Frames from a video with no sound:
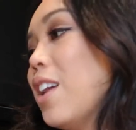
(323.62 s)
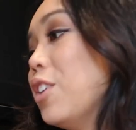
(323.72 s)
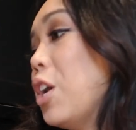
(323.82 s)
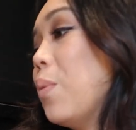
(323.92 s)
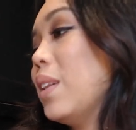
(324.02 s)
I
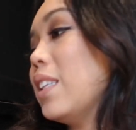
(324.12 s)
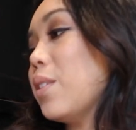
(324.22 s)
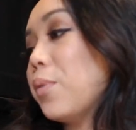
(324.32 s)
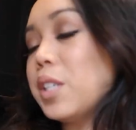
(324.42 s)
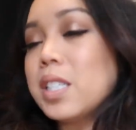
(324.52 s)
don't know what the
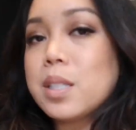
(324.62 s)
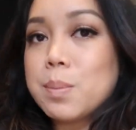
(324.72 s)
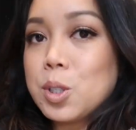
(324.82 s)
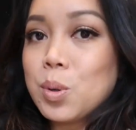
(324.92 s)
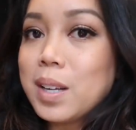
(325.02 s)
difference is
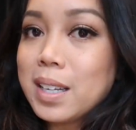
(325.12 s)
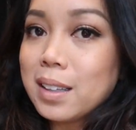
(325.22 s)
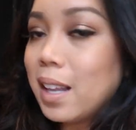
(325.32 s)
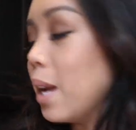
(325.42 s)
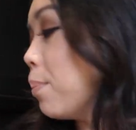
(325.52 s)

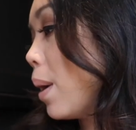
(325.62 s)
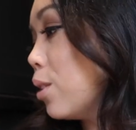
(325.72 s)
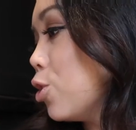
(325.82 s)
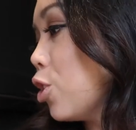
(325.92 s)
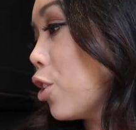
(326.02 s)
between light
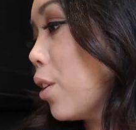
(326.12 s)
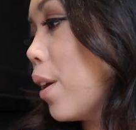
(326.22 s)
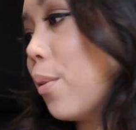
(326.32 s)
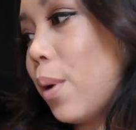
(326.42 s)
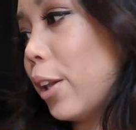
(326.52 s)
brown sugar
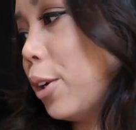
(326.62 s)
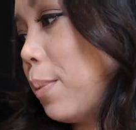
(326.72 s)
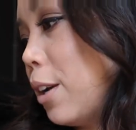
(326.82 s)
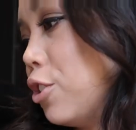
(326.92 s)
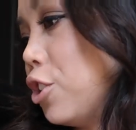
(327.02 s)
and regular
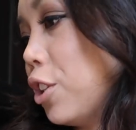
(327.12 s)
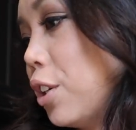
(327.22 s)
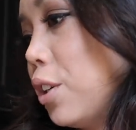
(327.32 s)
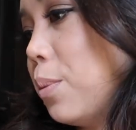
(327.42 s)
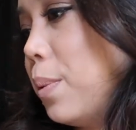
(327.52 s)
brown
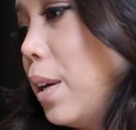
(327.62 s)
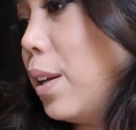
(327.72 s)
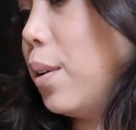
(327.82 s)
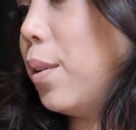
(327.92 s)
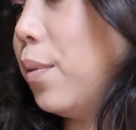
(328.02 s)
sugar,
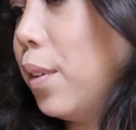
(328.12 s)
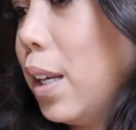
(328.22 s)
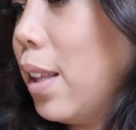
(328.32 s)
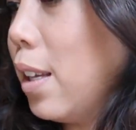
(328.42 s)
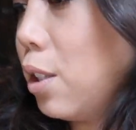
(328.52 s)
but
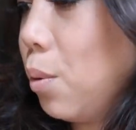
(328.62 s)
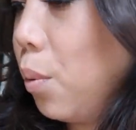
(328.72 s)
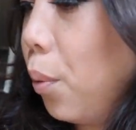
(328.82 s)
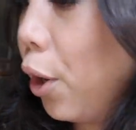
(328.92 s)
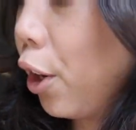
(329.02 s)
hopefully this
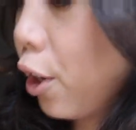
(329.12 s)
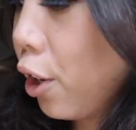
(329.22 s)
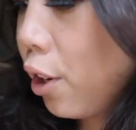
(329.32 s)
will work.